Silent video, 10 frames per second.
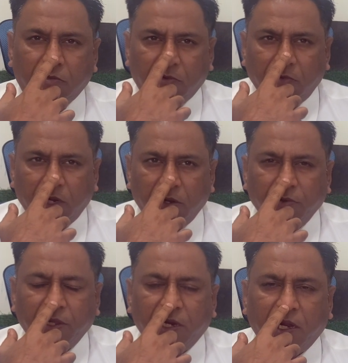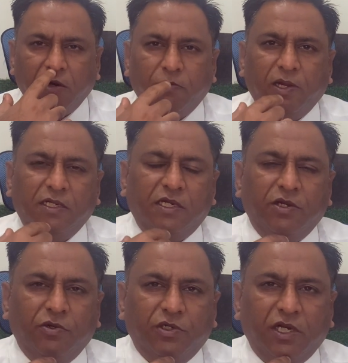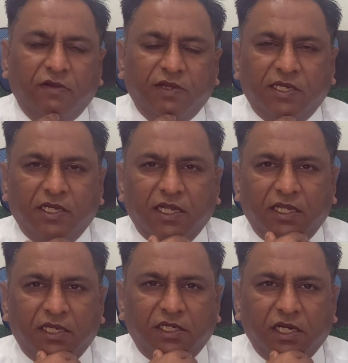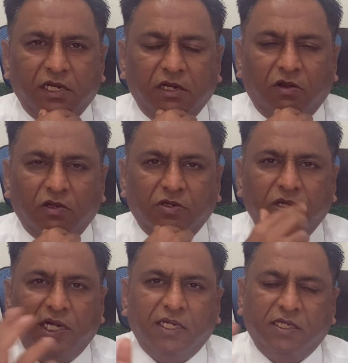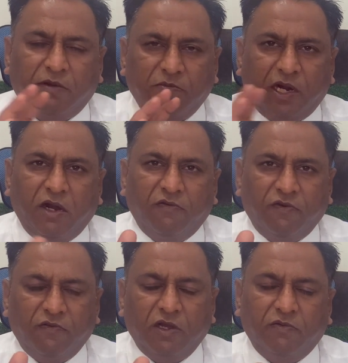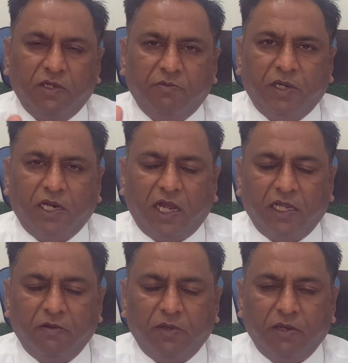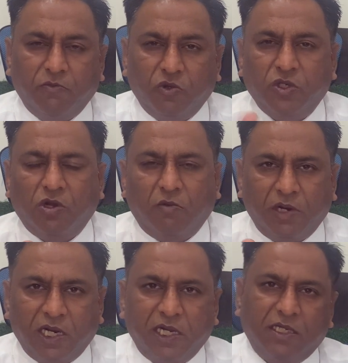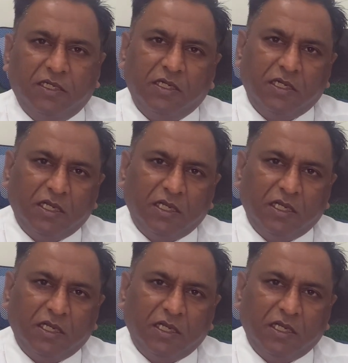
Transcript: when you're doing a rhinoplasty, usually we see that the chin also needs some kind of a work, which can either be, most commonly is